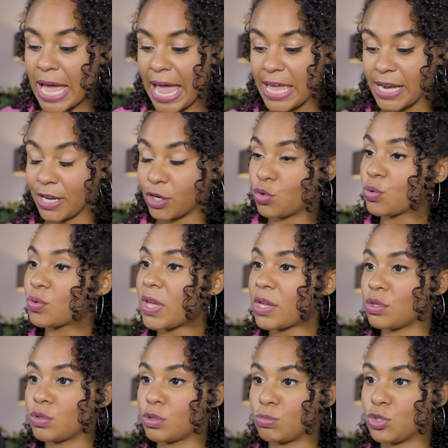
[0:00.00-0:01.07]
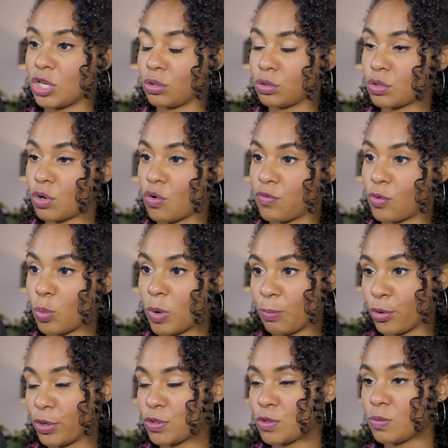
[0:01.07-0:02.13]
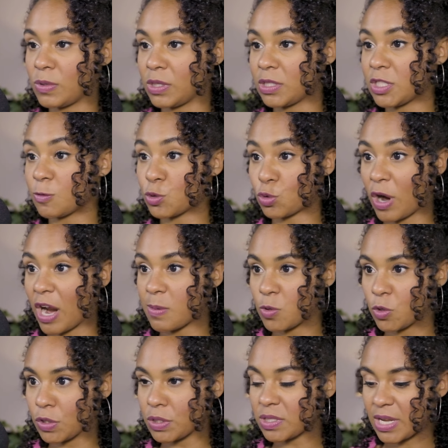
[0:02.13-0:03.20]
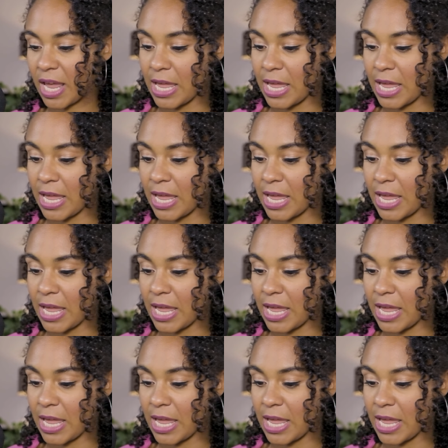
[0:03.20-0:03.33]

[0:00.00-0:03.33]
And I grew that YouTube channel to over 1.2 million subscribers.